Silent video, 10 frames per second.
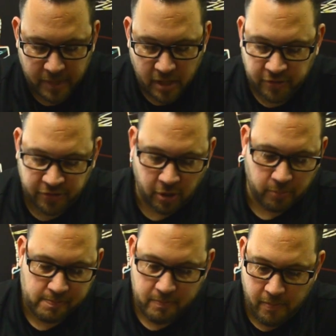
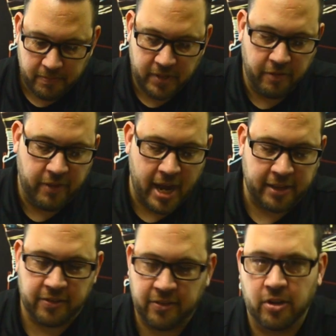So you've
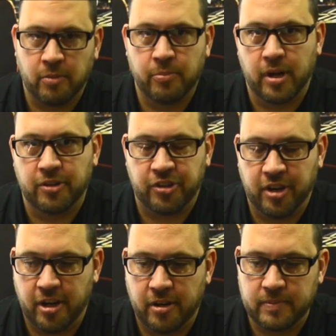got this little brush
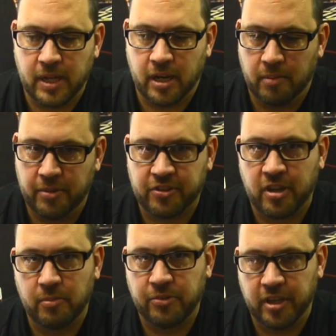here. This
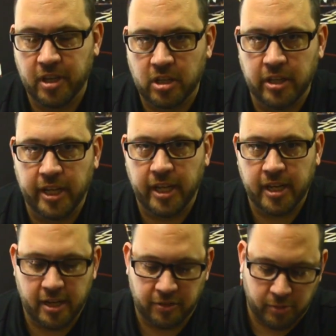comes in the cleaning
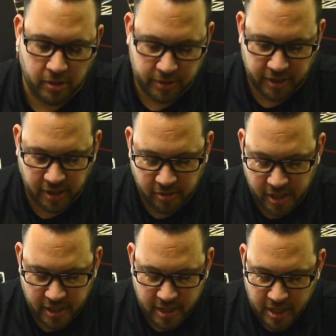kit as well with the
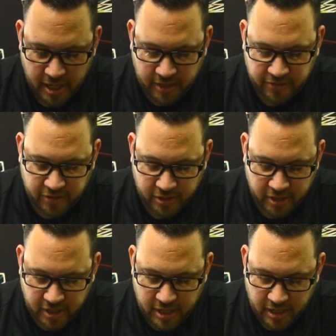unit. It's
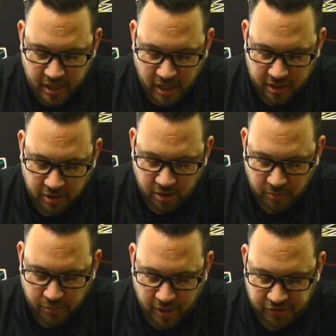good. The
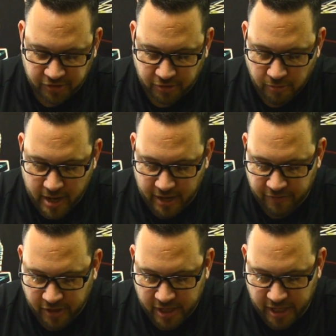little brush is great
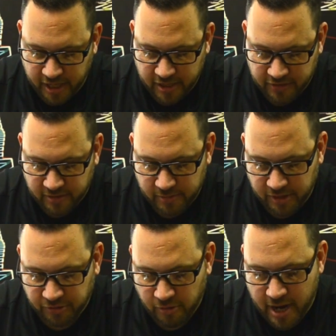for getting into some of
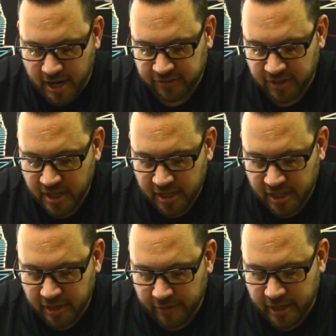these cracks,
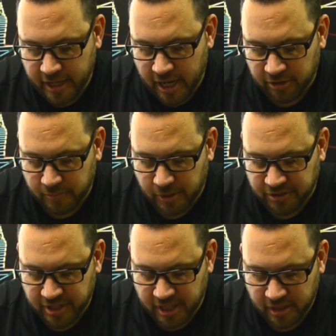getting out the
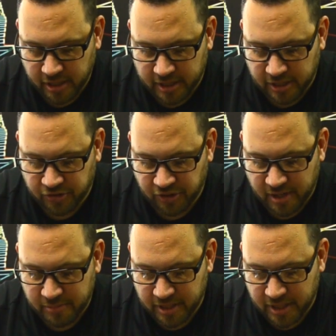particulate that's
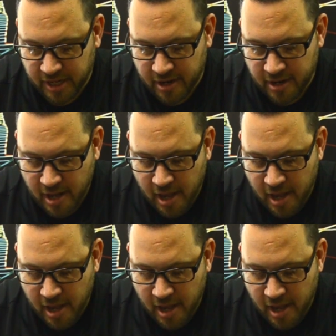jammed in there.